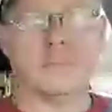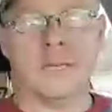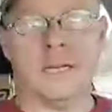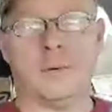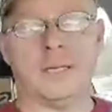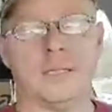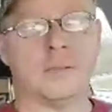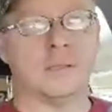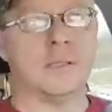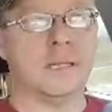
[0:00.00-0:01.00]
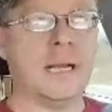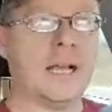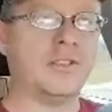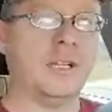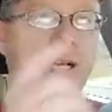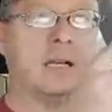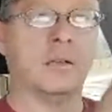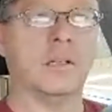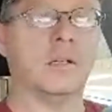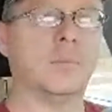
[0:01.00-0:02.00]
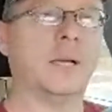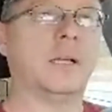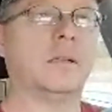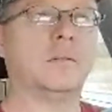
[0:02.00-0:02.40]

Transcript: Anyways, it actually hit a little bit